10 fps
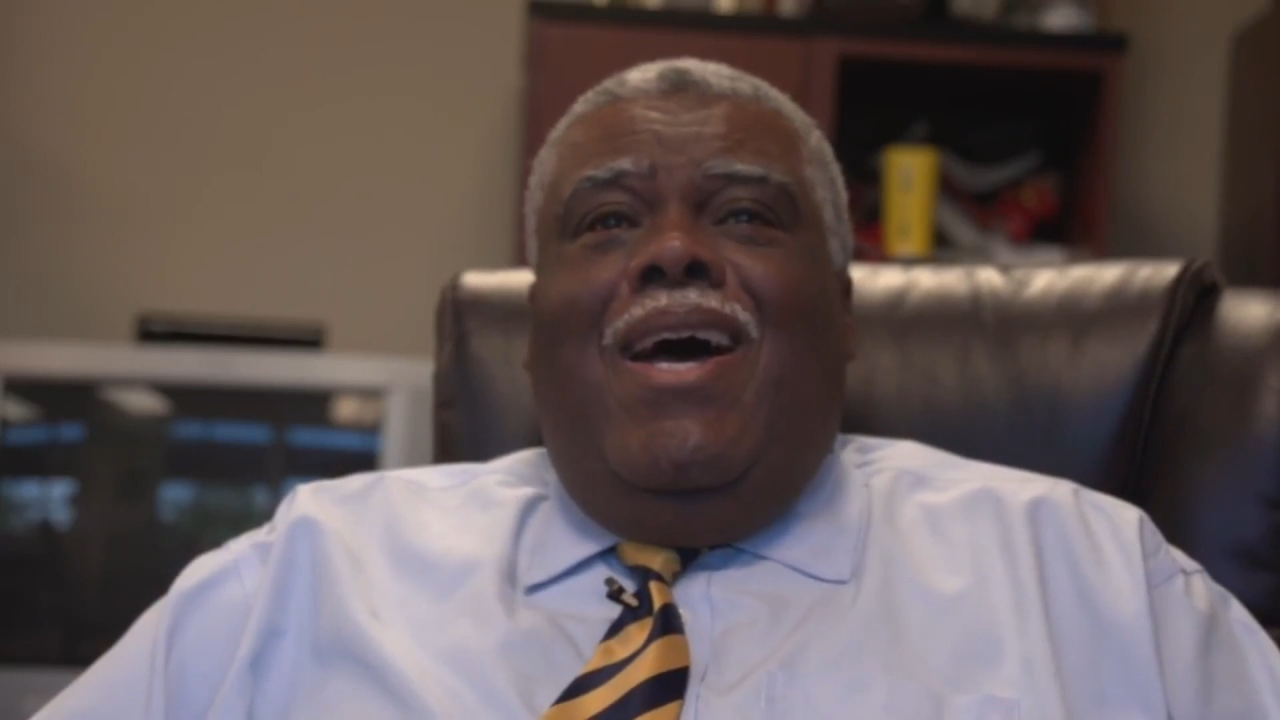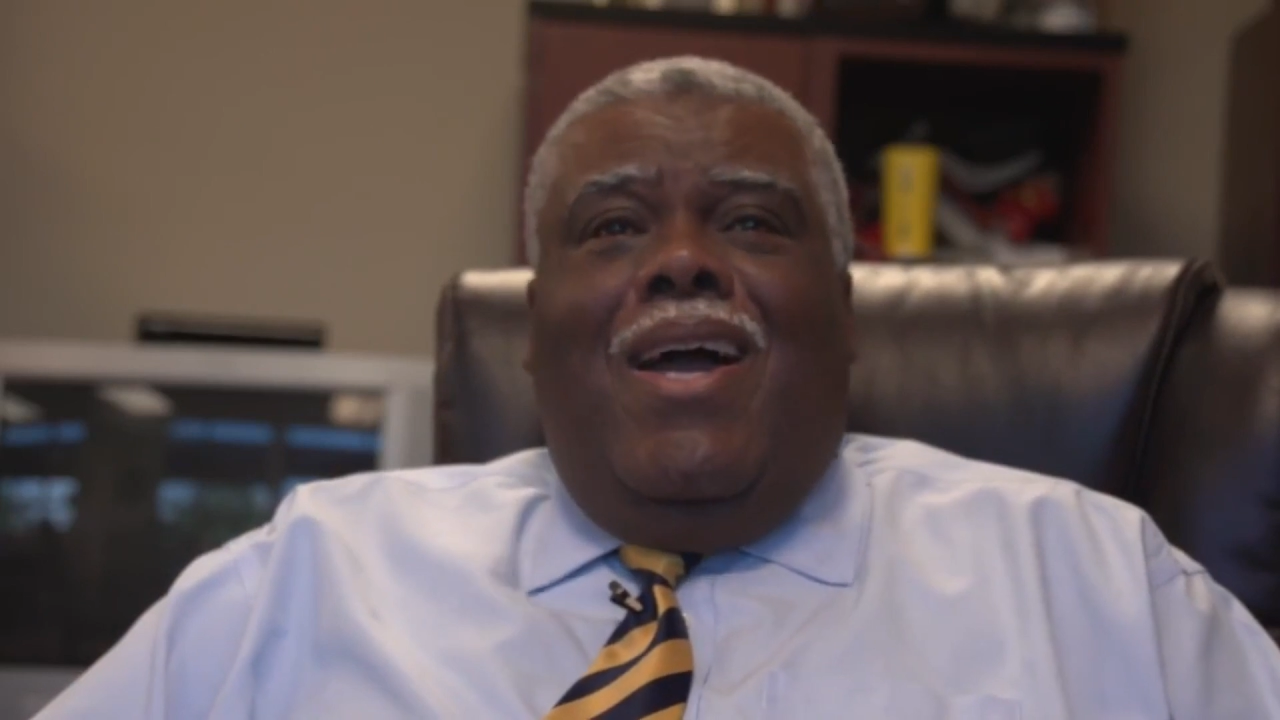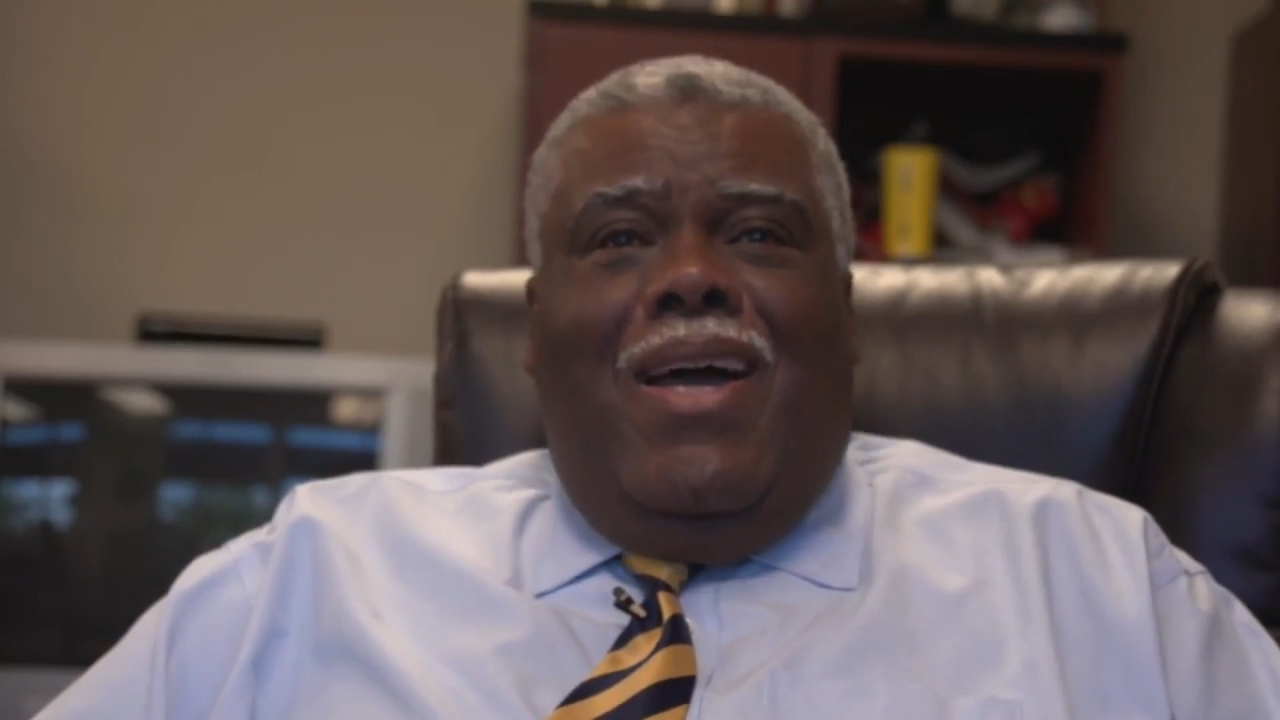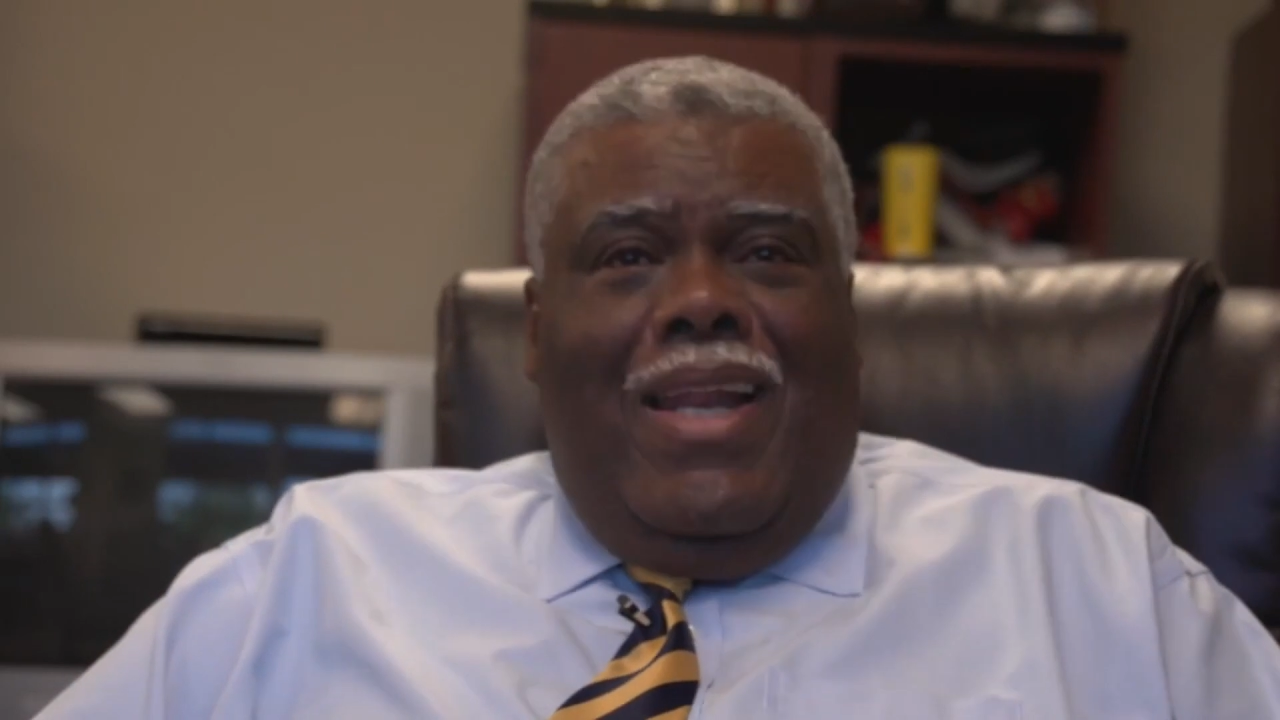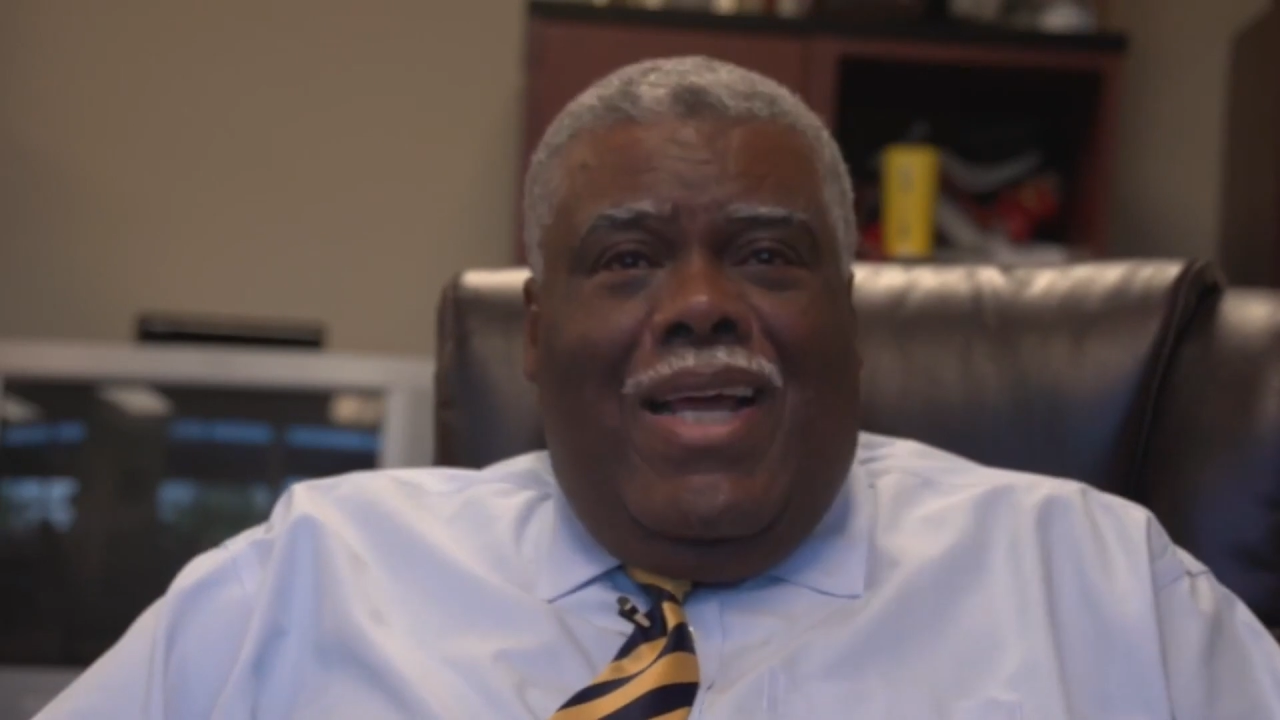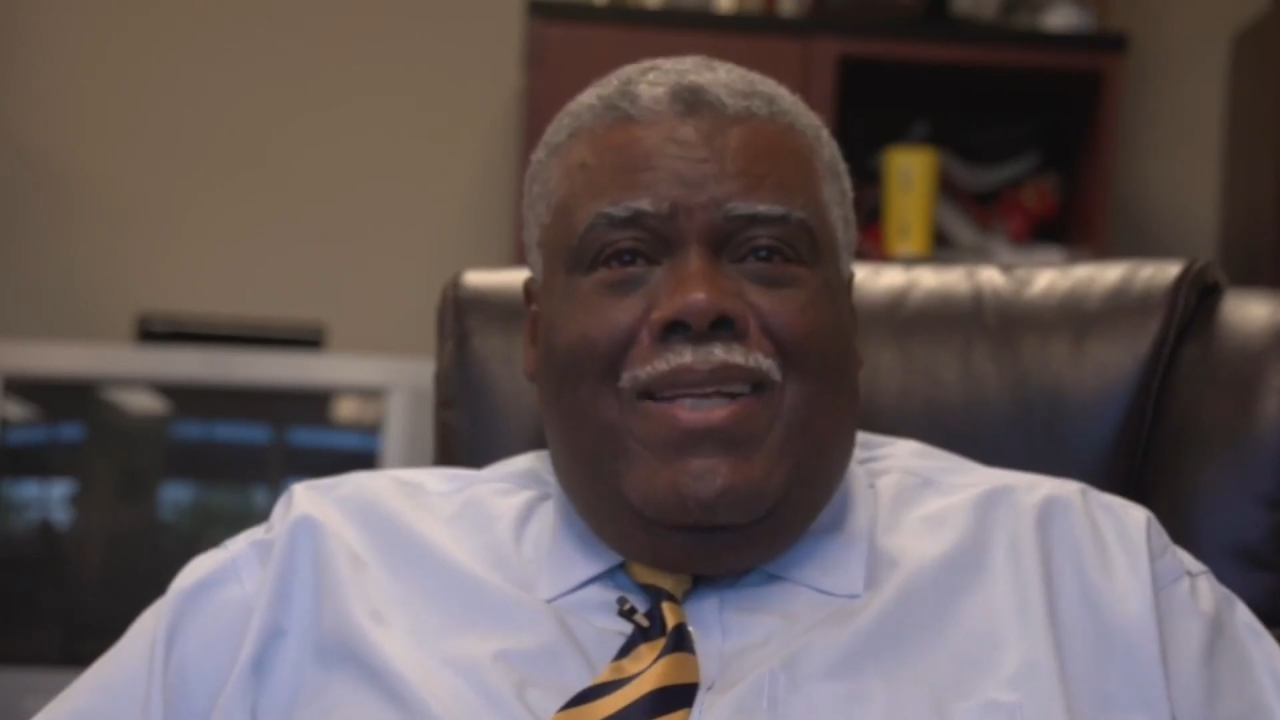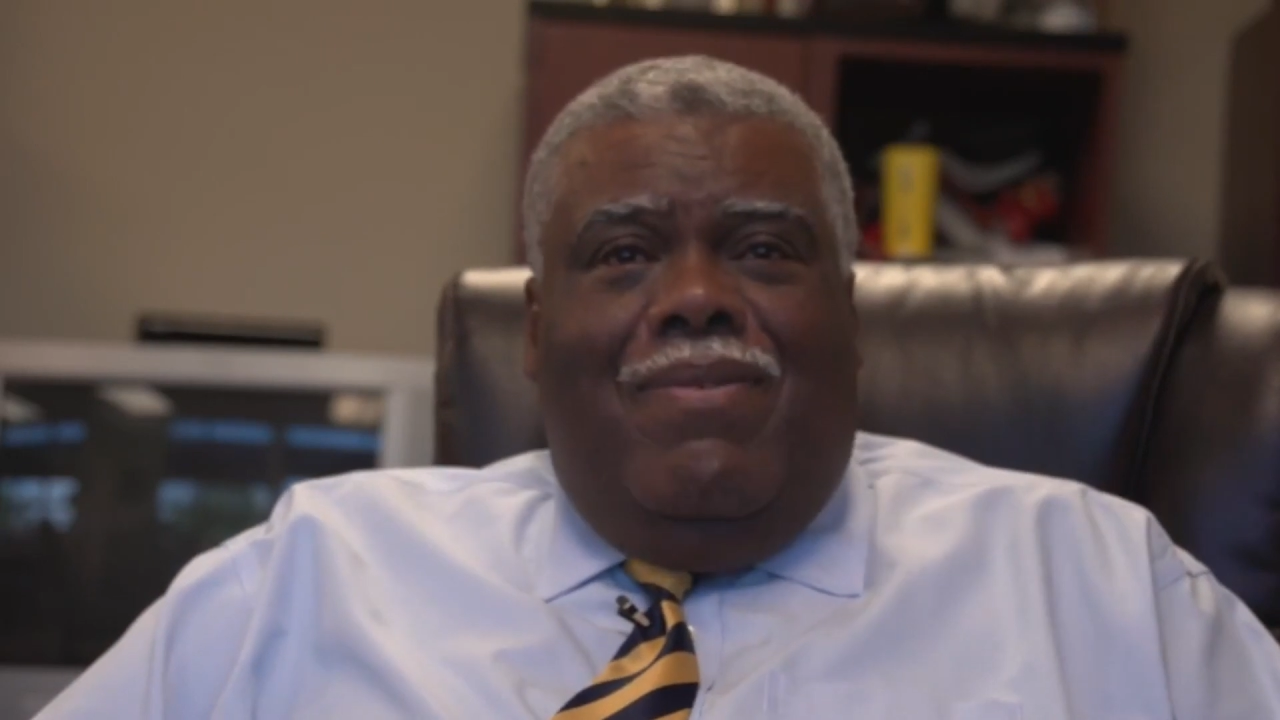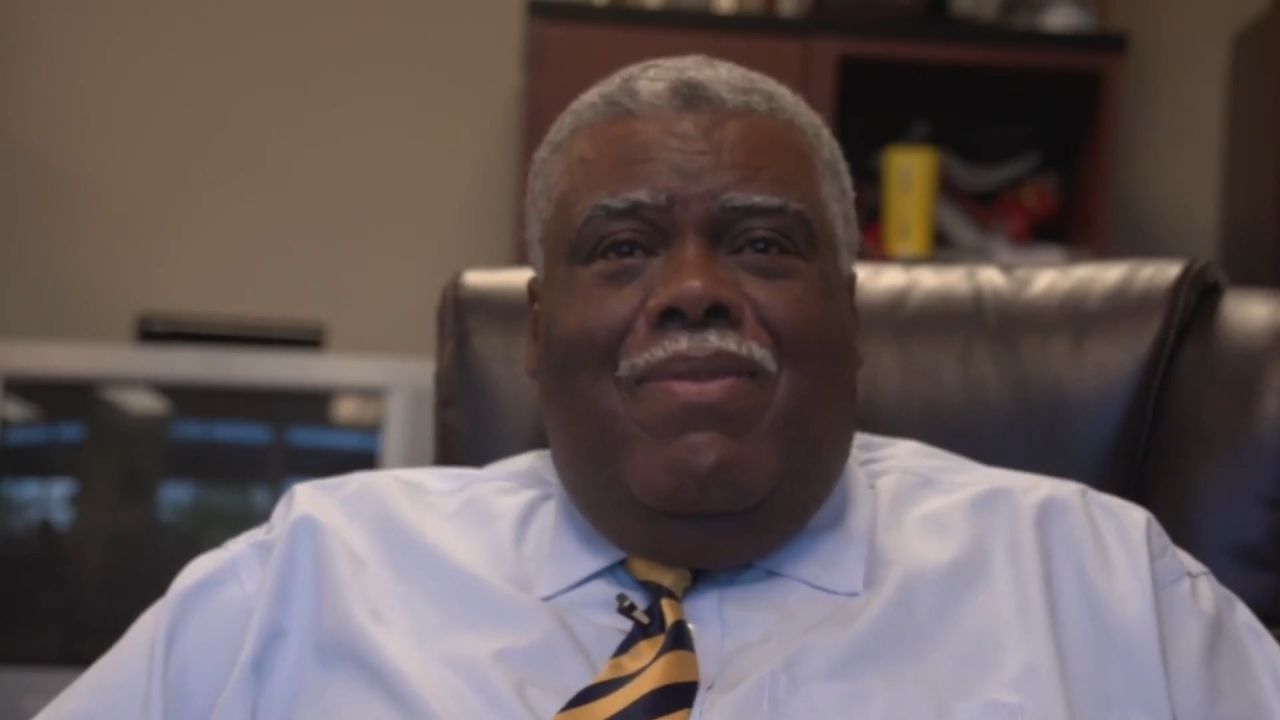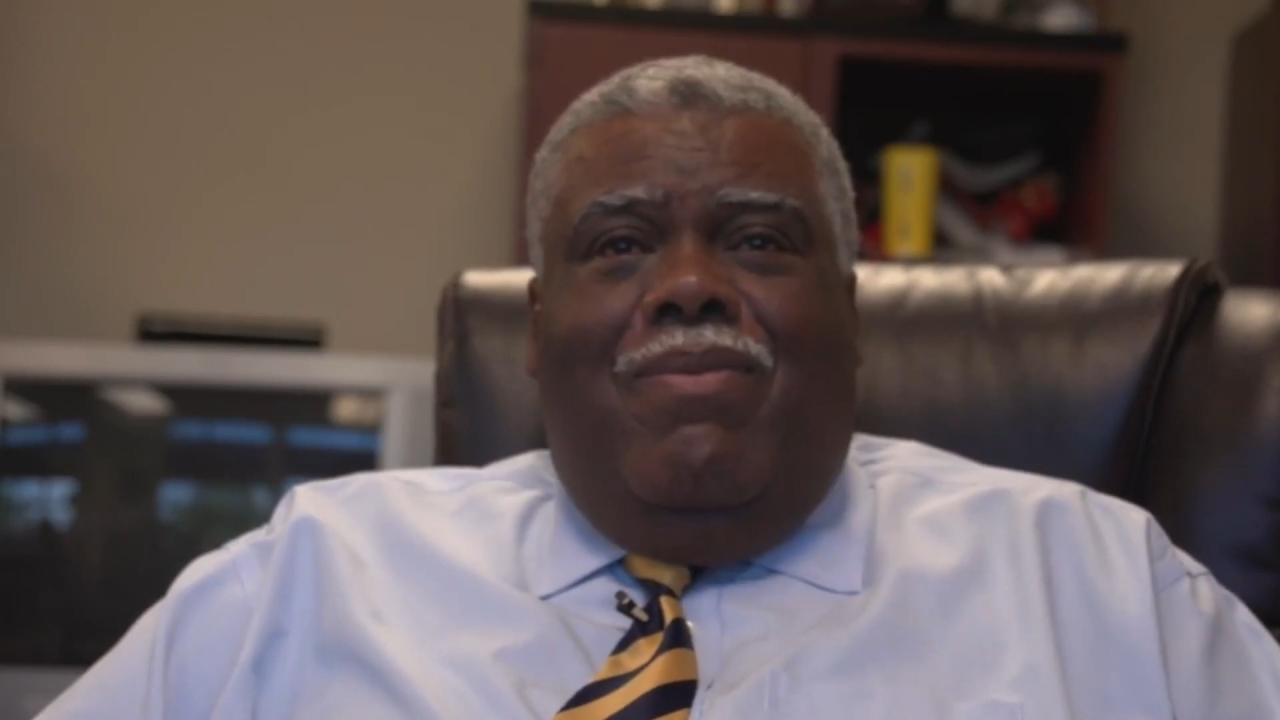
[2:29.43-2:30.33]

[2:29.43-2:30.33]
a collective